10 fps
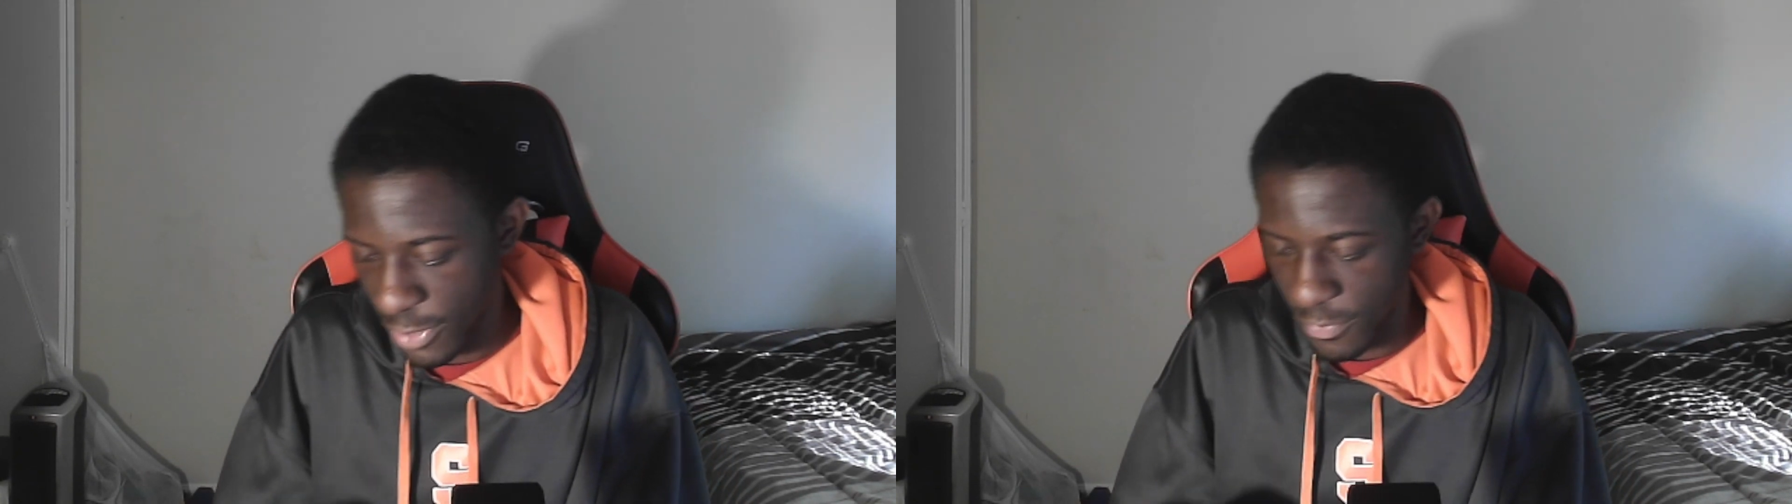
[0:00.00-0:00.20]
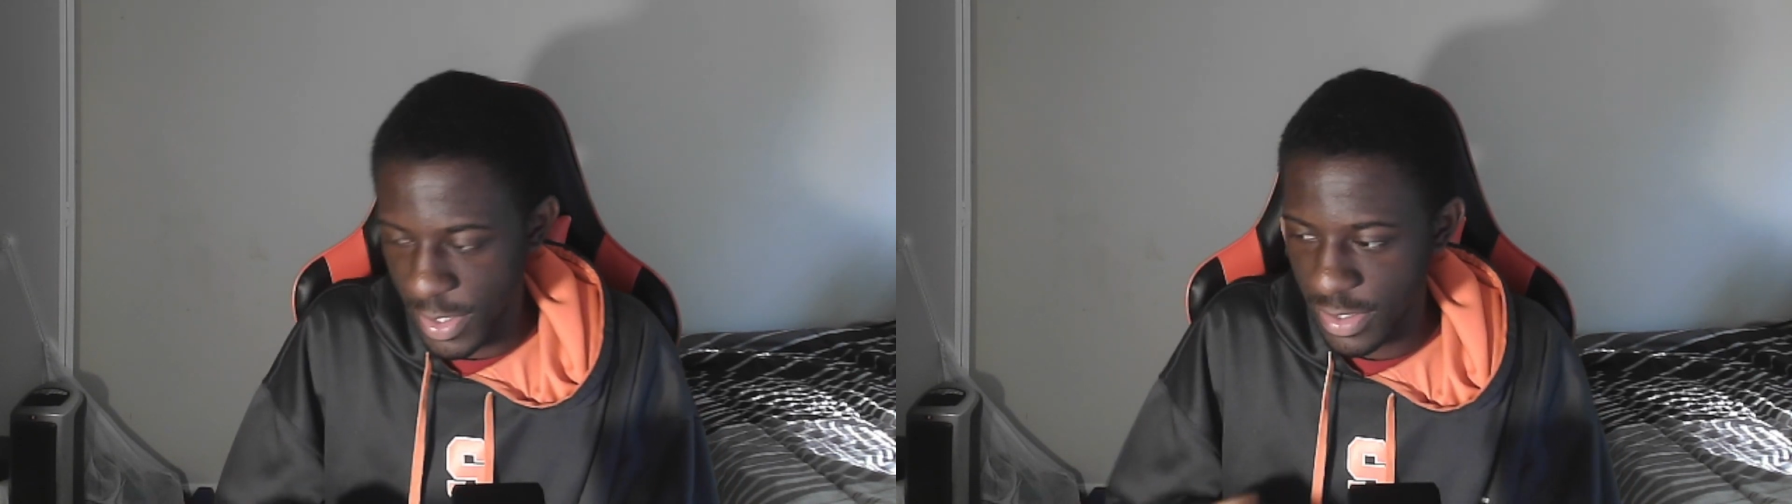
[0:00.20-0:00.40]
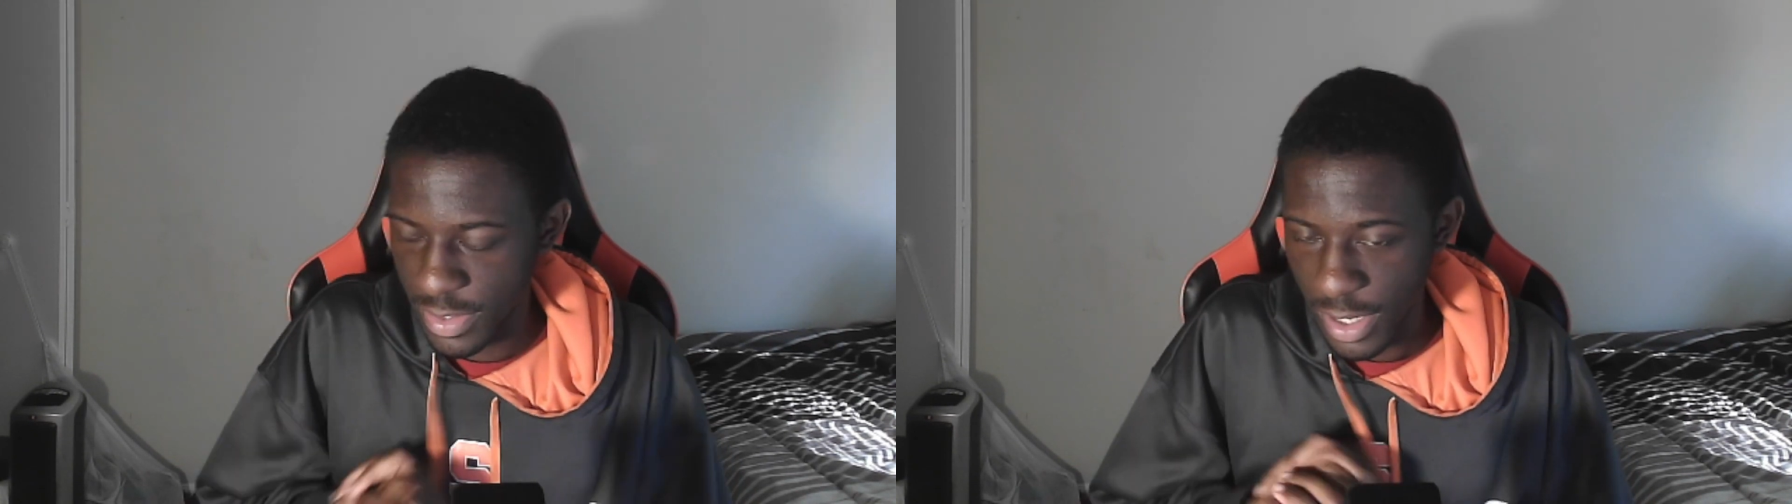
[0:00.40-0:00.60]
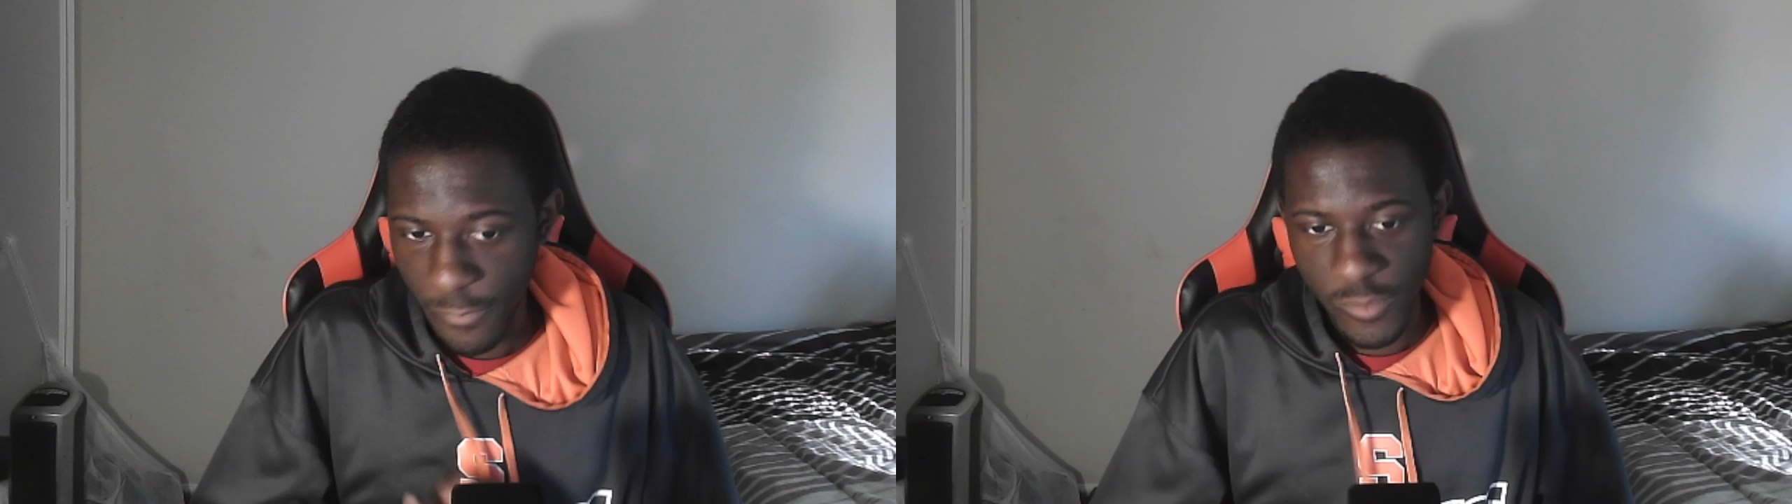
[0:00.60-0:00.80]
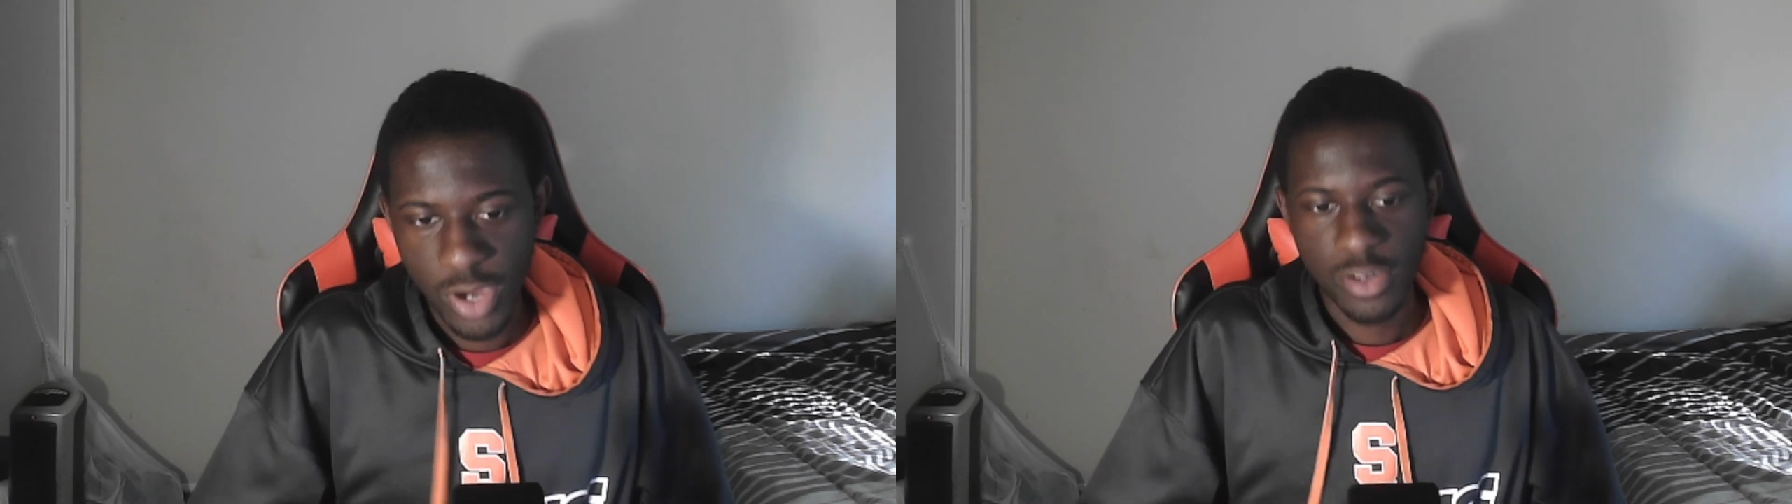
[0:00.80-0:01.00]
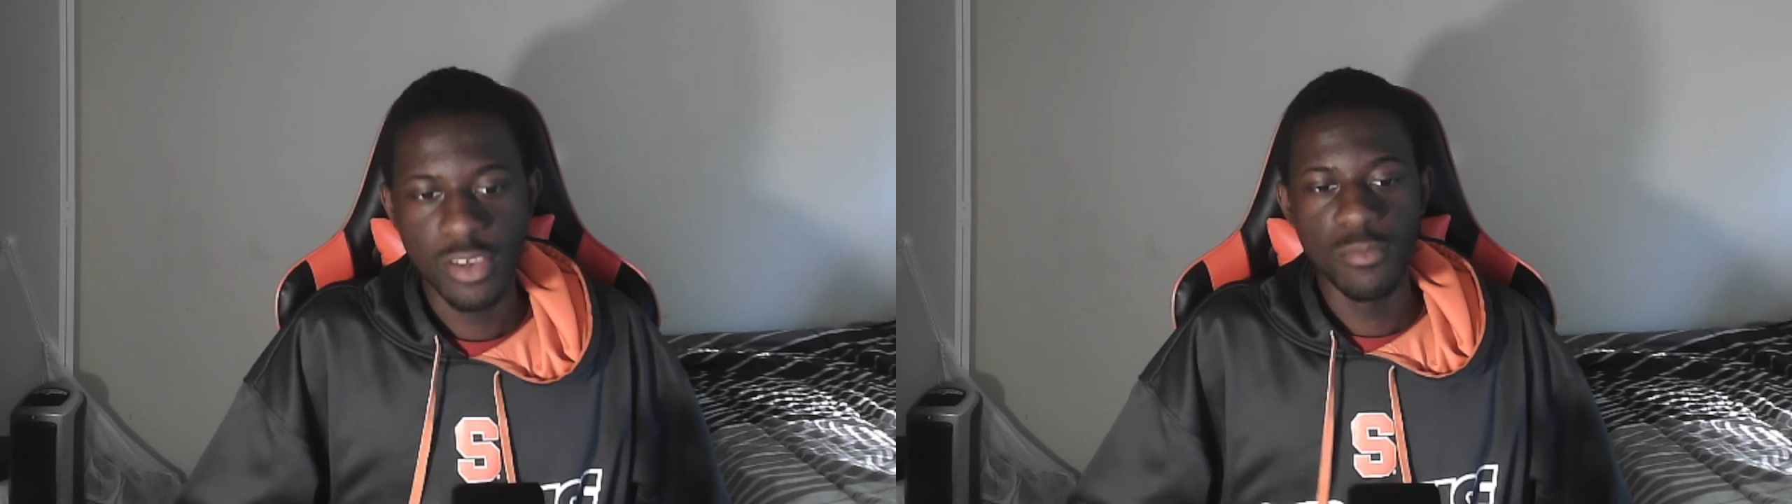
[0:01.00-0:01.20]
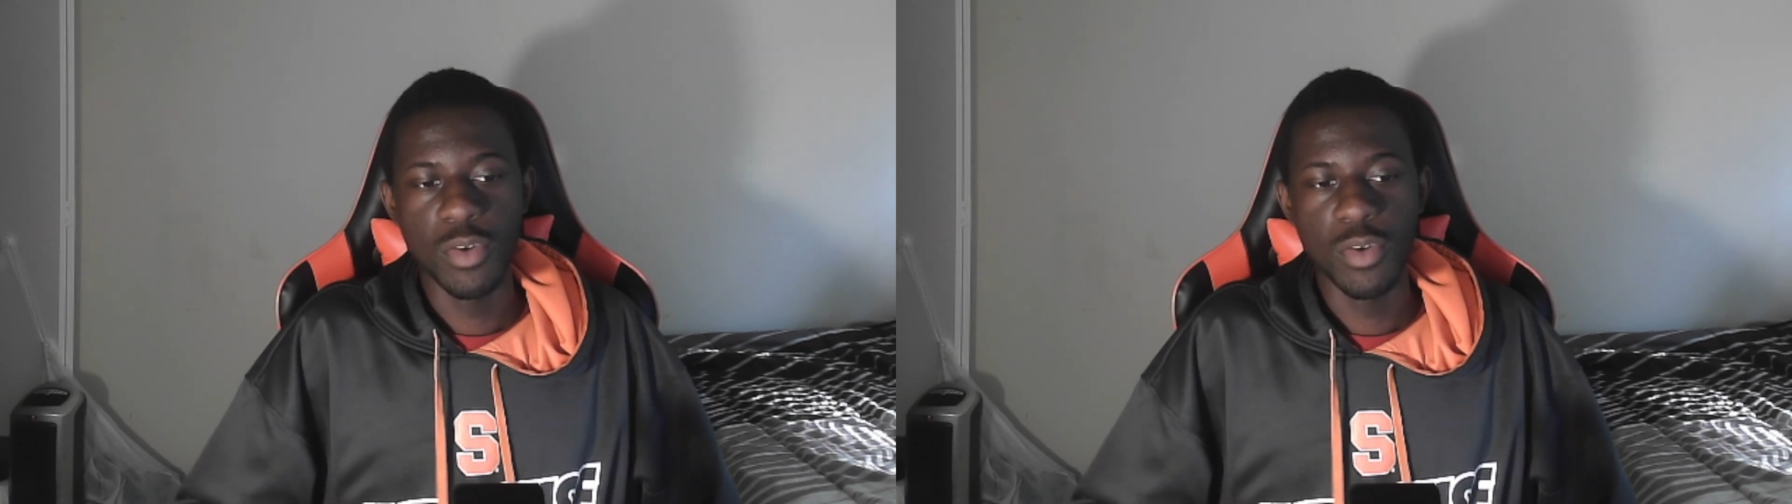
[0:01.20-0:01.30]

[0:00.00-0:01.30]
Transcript: don't meet it. Then I'm fucked.